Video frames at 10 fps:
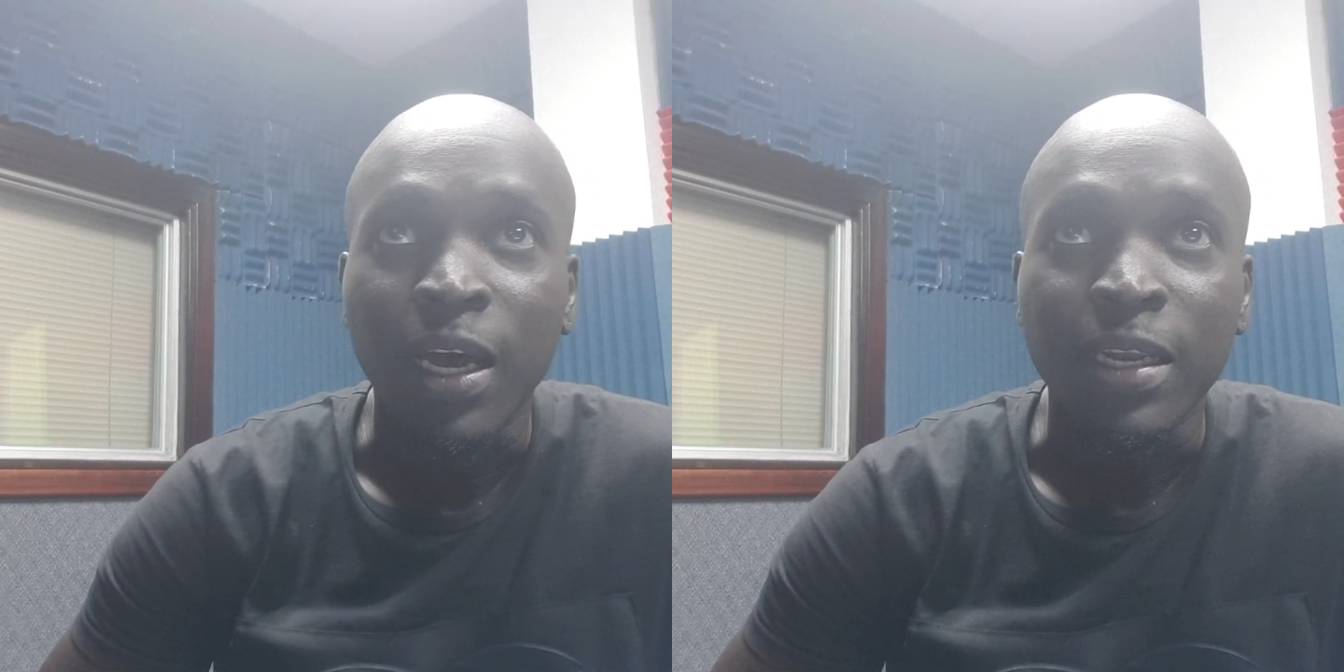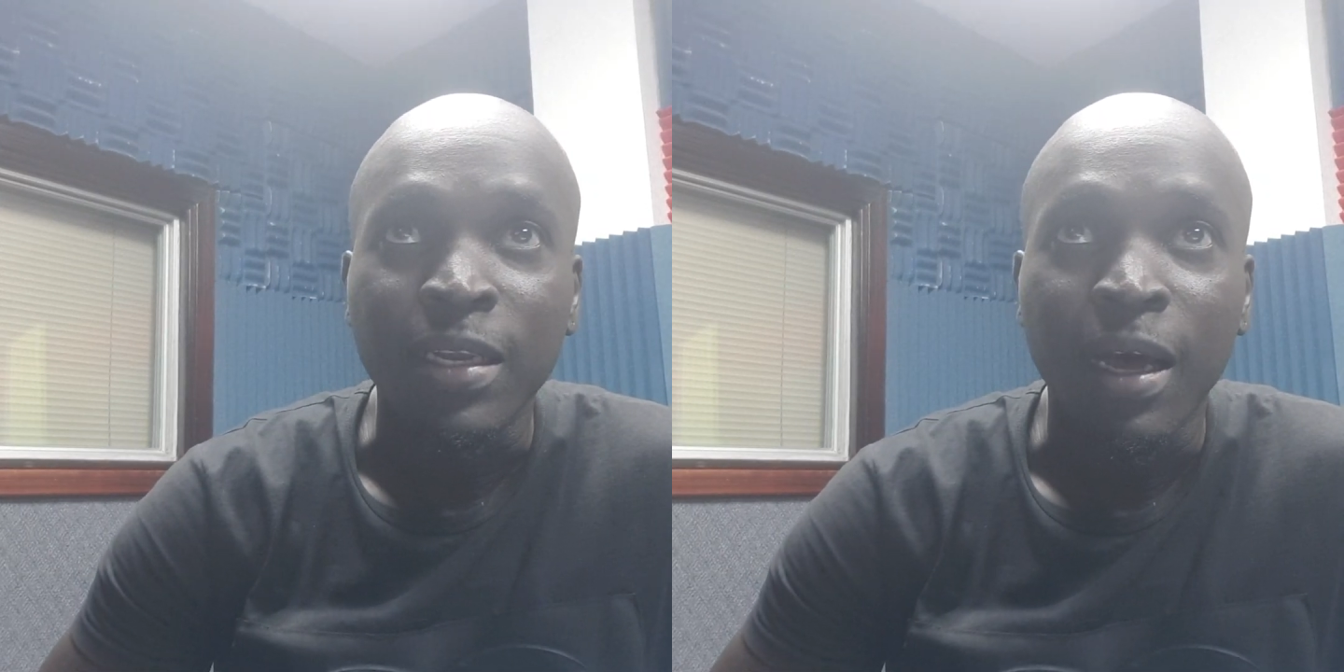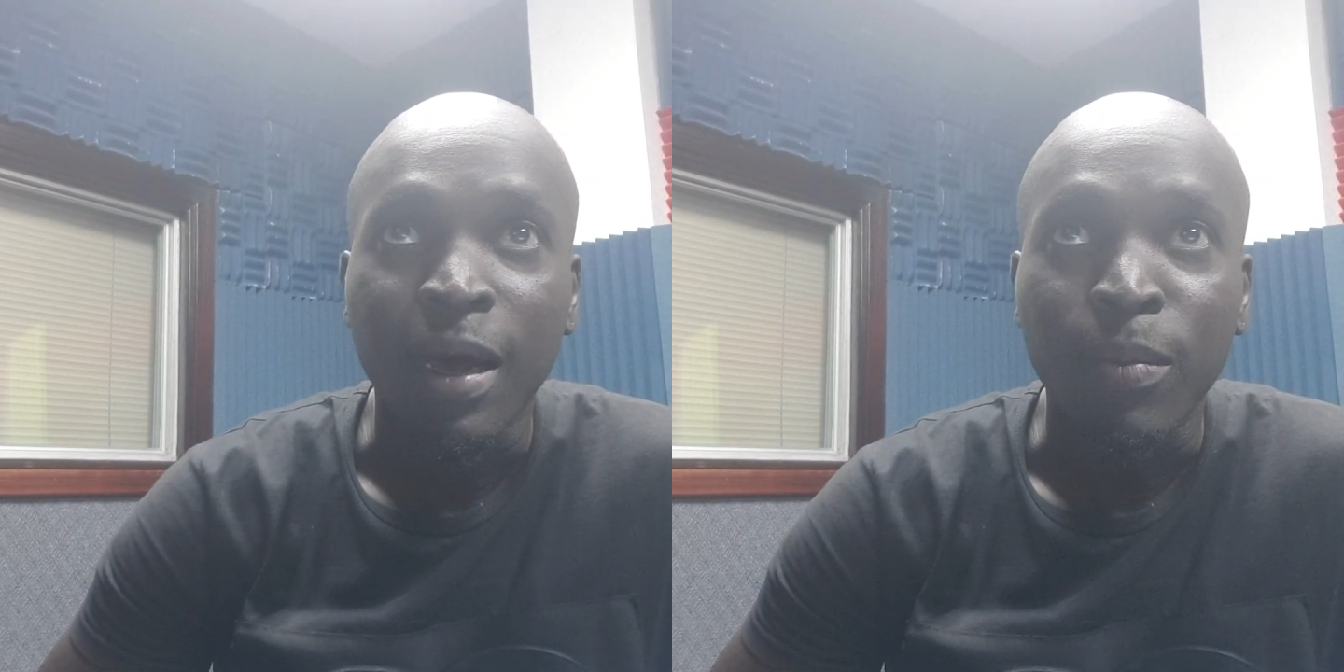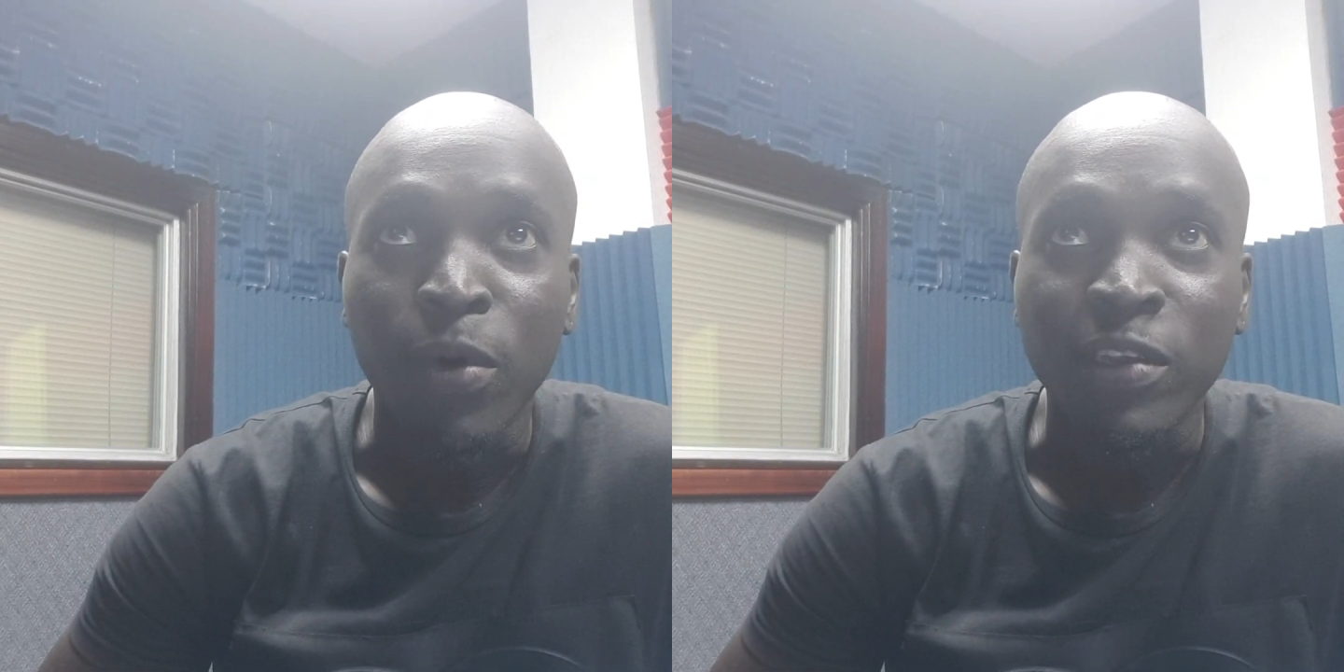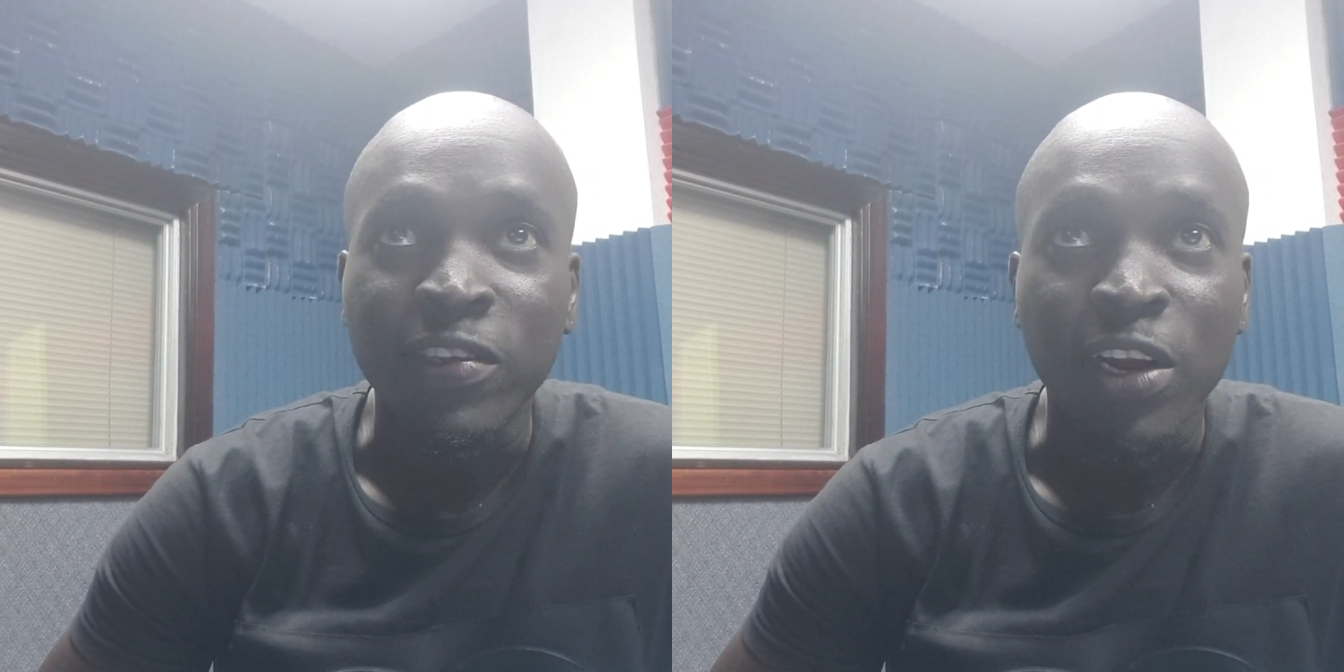And um,
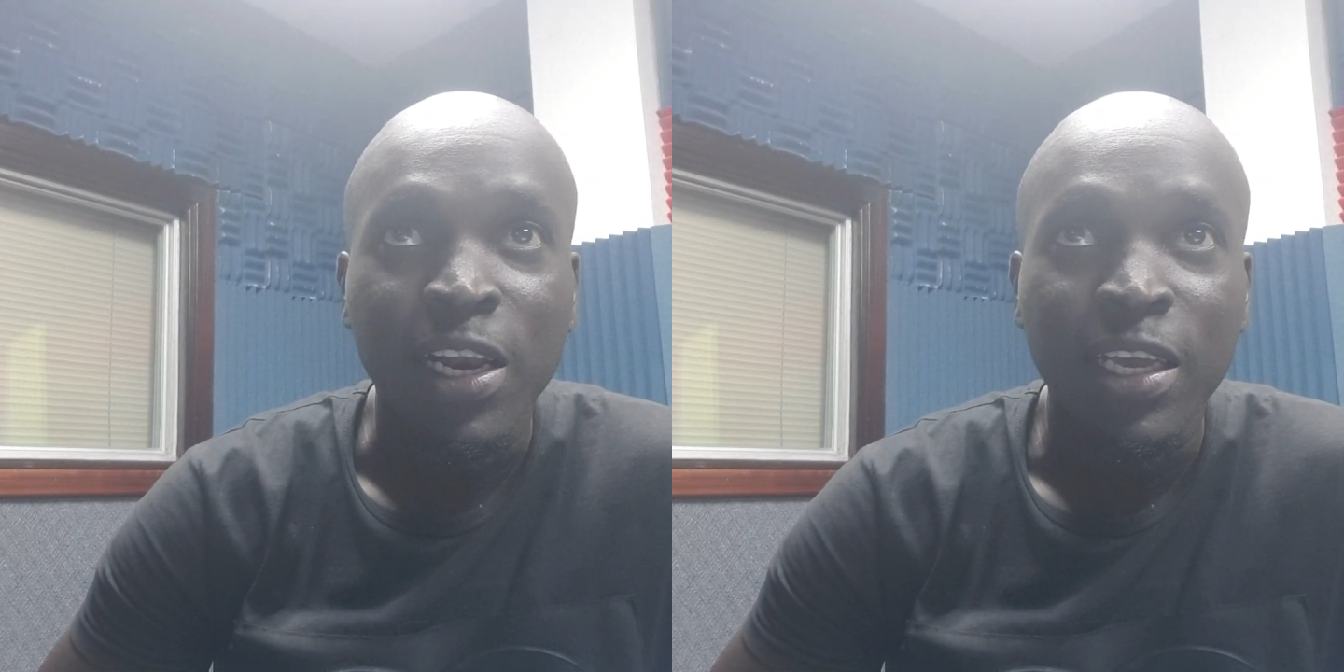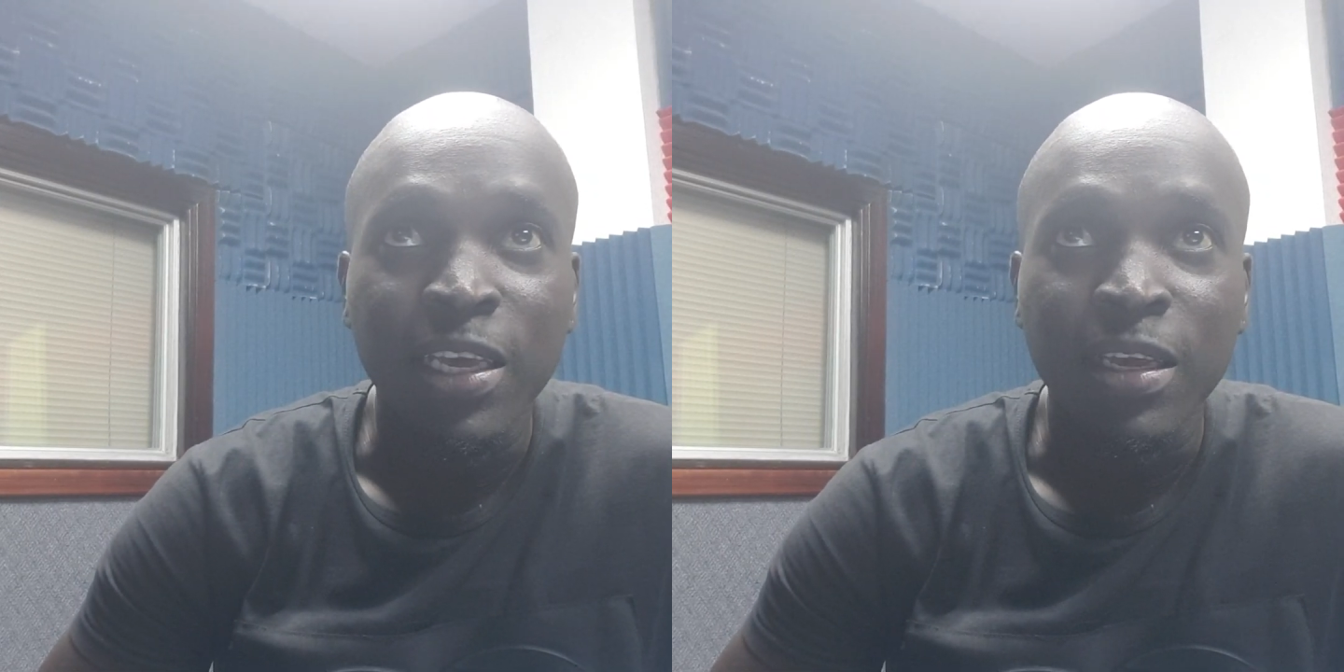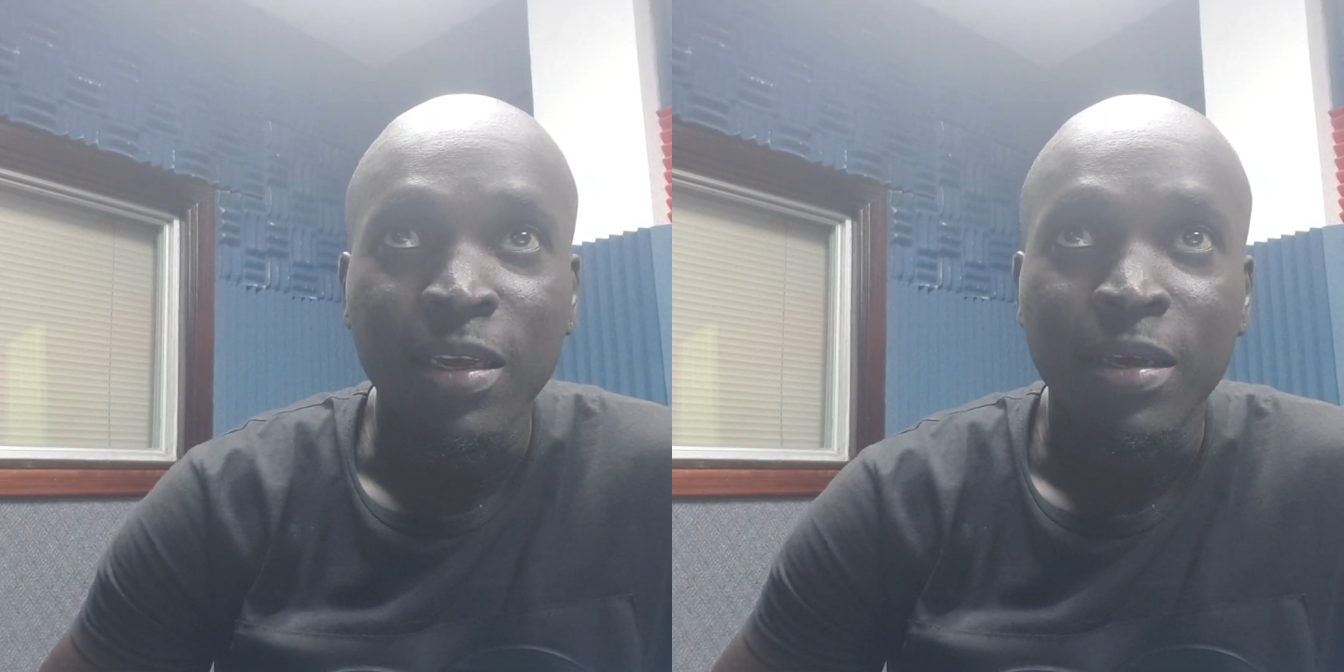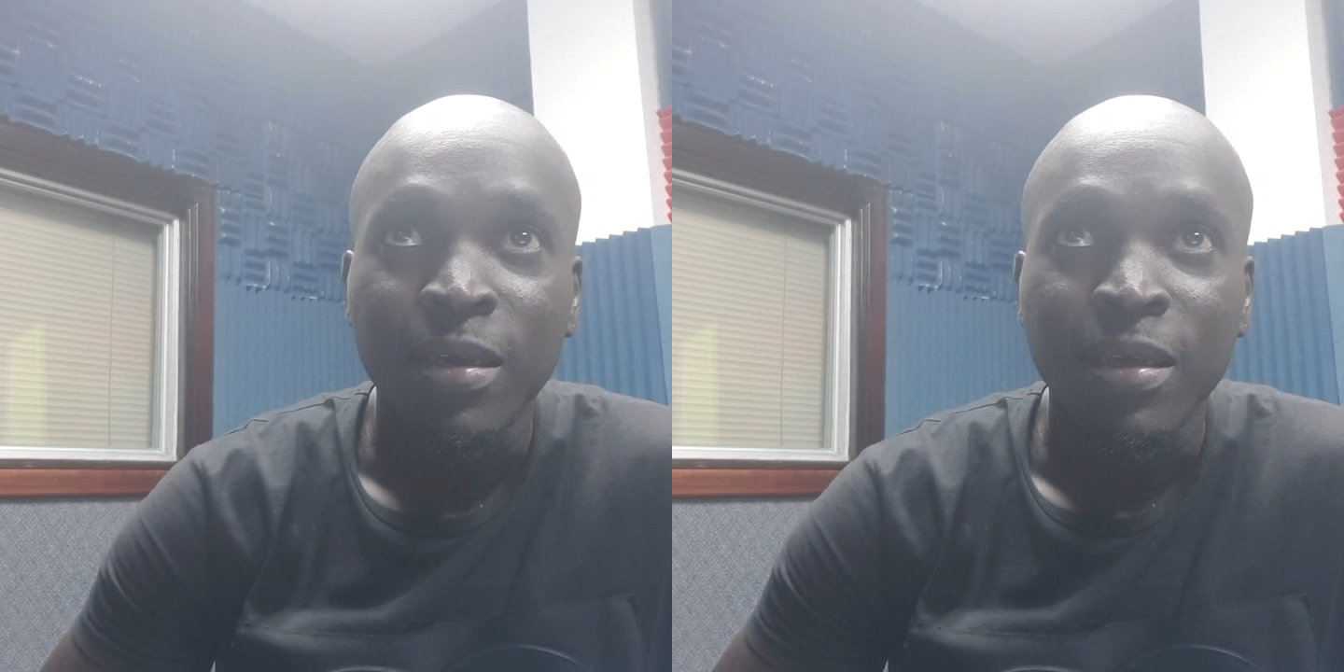once they're clicking,